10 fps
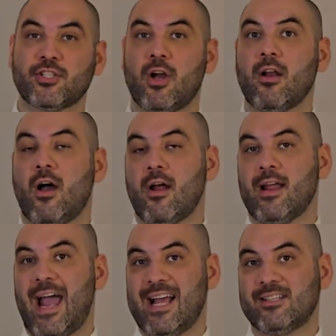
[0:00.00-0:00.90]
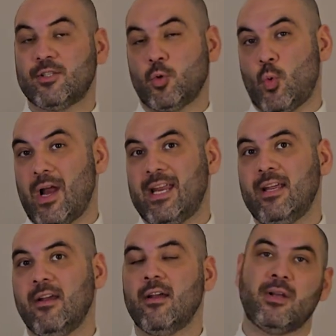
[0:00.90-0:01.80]
shot on an
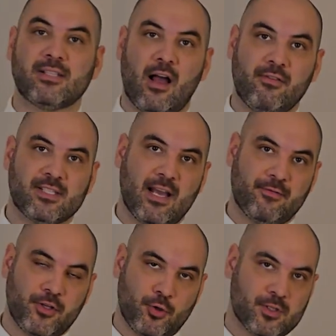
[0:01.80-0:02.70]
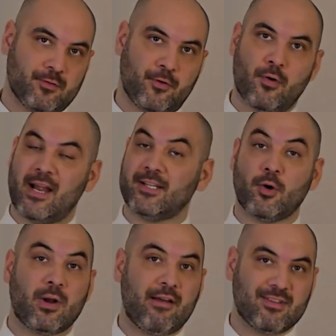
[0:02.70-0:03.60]
S20, because obviously I have to use the phone. I
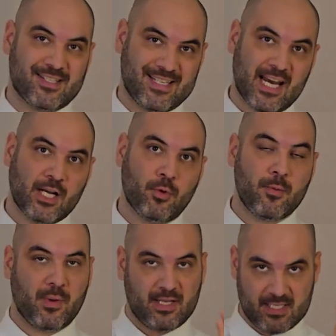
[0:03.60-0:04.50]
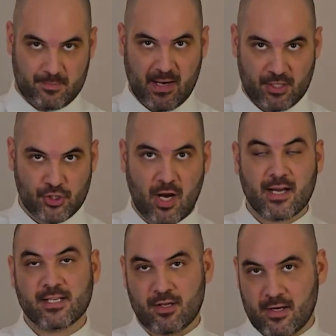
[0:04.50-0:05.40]
don't have a second one, but this main shot
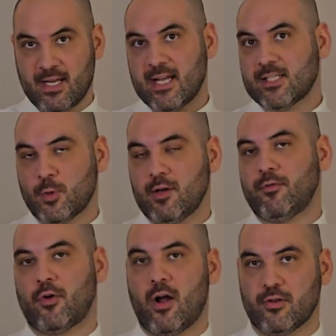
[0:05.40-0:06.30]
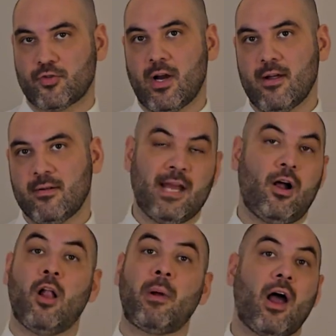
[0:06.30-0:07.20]
shot is on the S24 Ultra. And
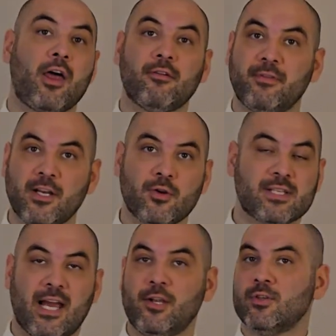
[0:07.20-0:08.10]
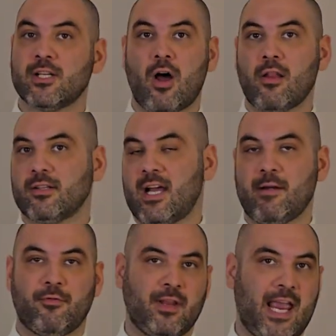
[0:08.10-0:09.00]
all my other videos, I use it all the
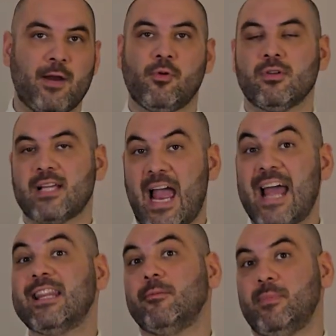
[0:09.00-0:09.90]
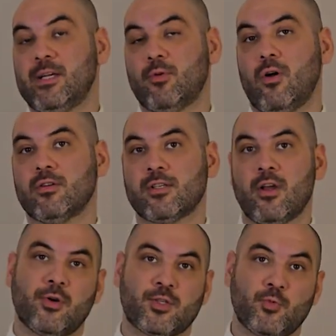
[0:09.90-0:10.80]
time for the A-rolls and the B-rolls,
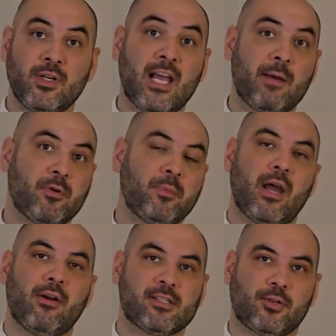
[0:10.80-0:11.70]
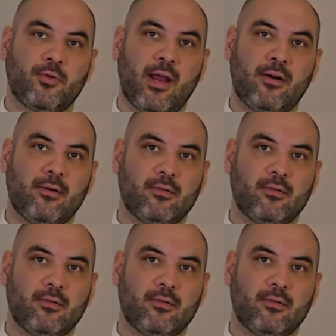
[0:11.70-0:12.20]
so it's really helping me out as a creator.